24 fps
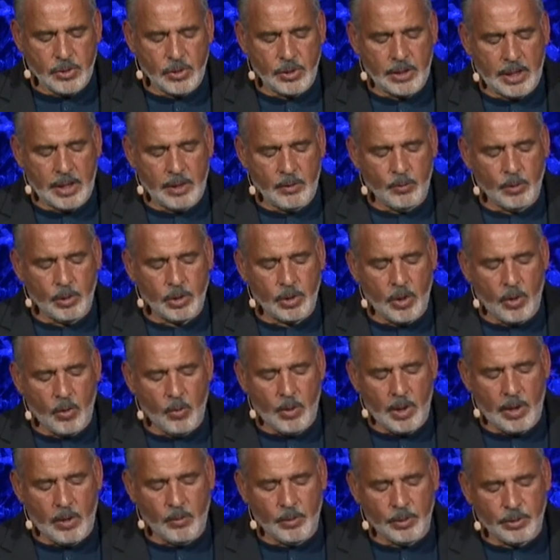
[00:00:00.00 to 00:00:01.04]
so that it will go
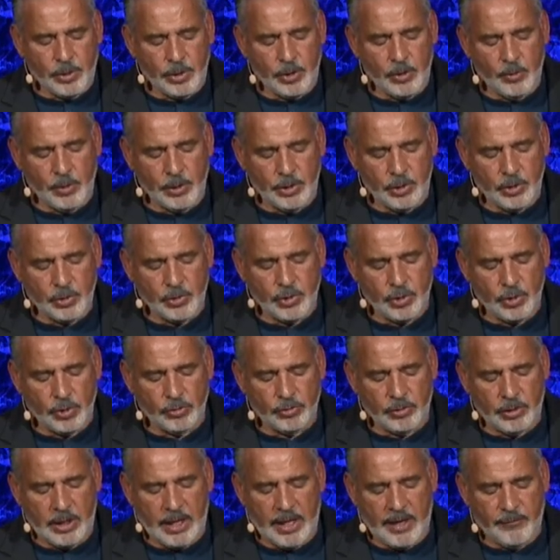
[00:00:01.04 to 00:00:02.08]
well with you and your
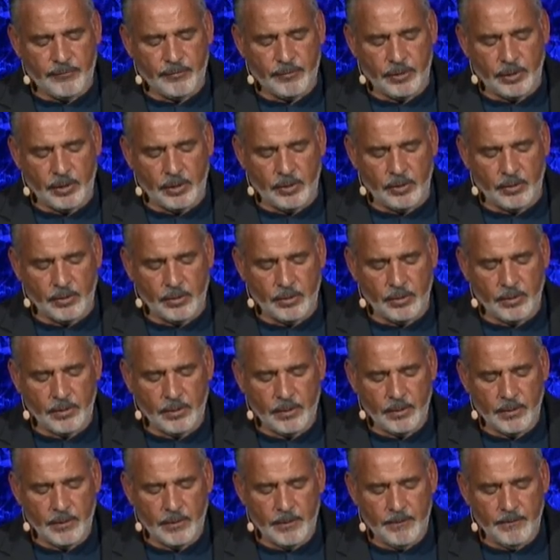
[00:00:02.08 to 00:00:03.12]
children after you,
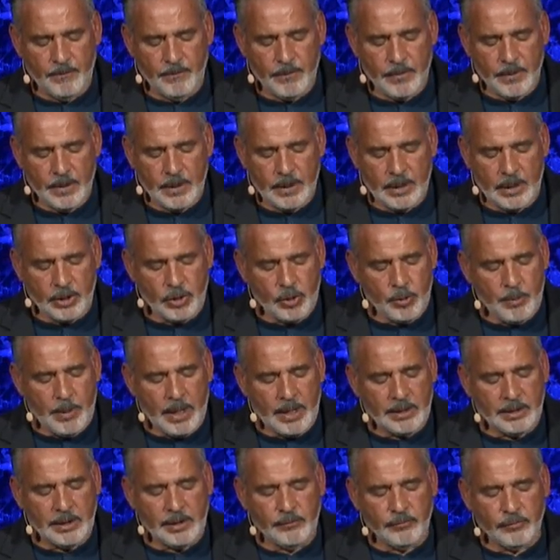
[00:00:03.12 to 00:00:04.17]
that you
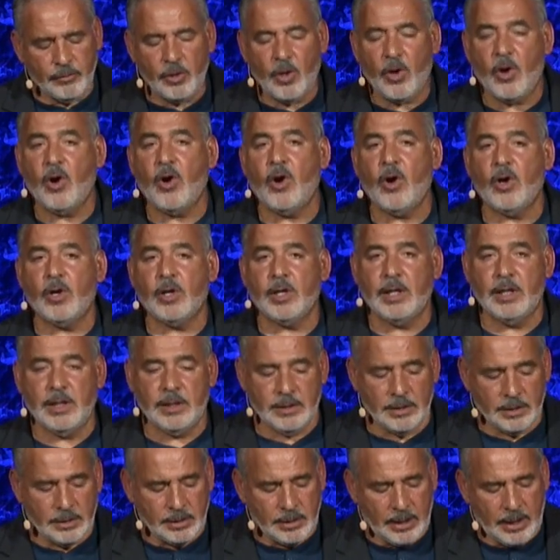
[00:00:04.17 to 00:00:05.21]
may live long
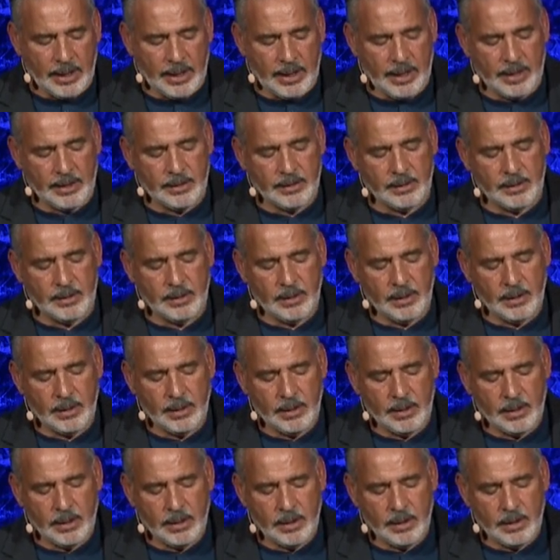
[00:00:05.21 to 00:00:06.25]
in the land
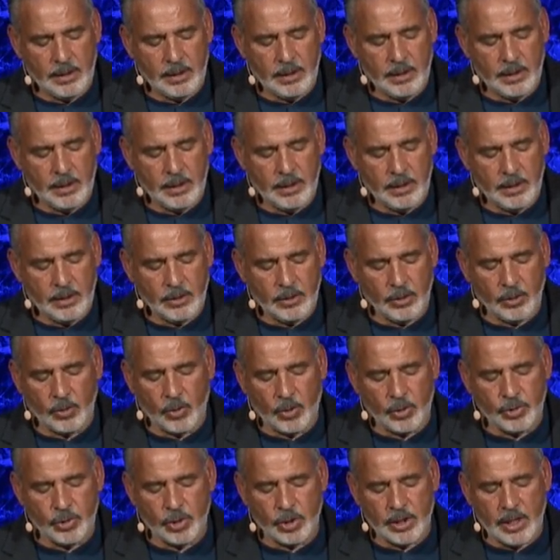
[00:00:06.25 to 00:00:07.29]
the
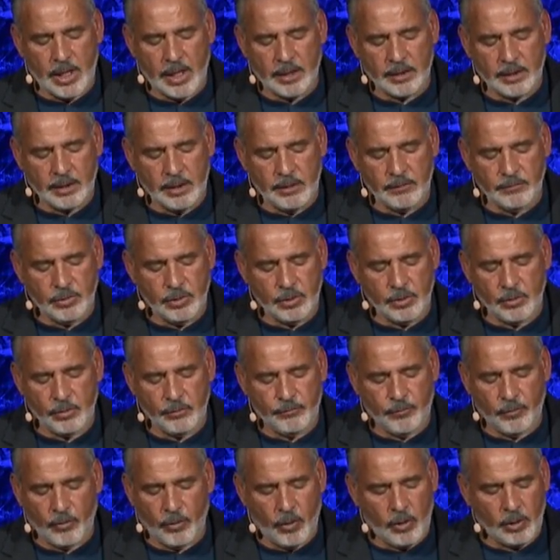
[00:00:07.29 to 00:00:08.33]
Lord your God gives you
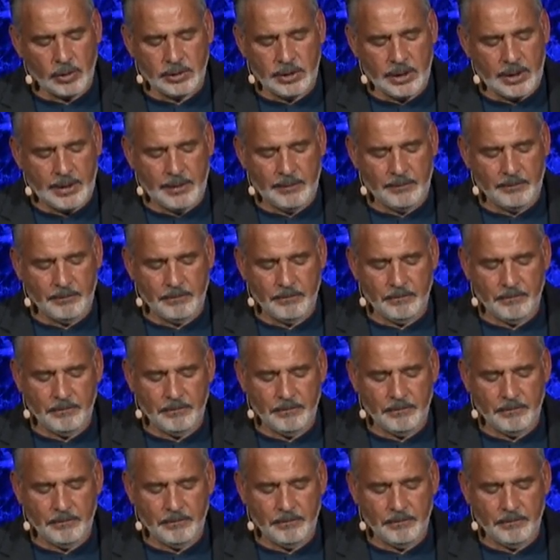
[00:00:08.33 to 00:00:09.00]
for all time.